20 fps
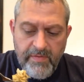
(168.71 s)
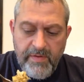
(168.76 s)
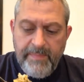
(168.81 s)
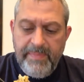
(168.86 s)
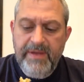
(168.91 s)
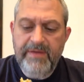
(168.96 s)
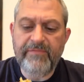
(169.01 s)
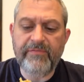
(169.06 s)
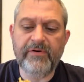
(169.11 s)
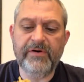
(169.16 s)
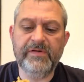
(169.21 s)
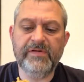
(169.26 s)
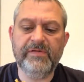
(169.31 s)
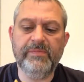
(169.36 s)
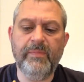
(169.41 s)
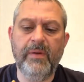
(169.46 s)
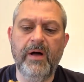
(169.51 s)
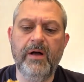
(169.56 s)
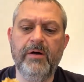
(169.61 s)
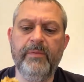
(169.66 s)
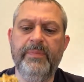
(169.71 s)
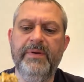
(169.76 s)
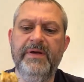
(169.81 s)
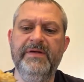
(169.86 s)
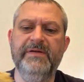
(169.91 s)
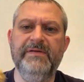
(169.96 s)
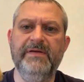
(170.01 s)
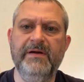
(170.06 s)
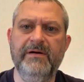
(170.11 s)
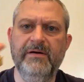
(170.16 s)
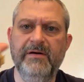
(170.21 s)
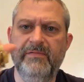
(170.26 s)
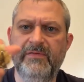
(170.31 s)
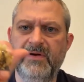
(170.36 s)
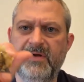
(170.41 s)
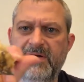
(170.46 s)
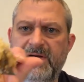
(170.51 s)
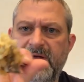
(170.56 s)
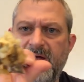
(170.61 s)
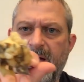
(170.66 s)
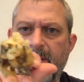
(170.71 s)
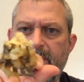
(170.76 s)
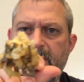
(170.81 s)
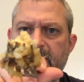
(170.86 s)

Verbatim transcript: The beef are in smaller pieces. I don't know if you can tell,